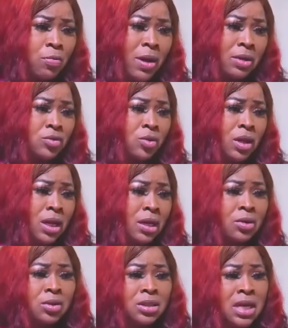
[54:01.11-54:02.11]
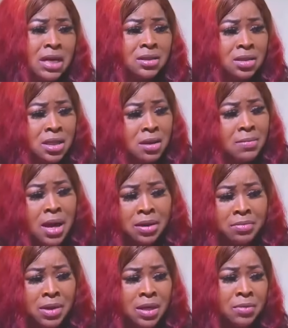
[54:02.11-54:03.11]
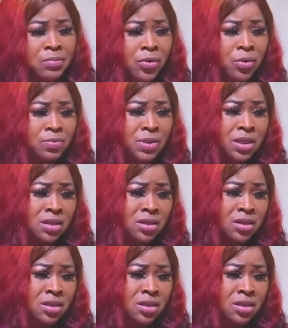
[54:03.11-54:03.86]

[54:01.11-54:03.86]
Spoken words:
I have to go back to Lagos and sell my remaining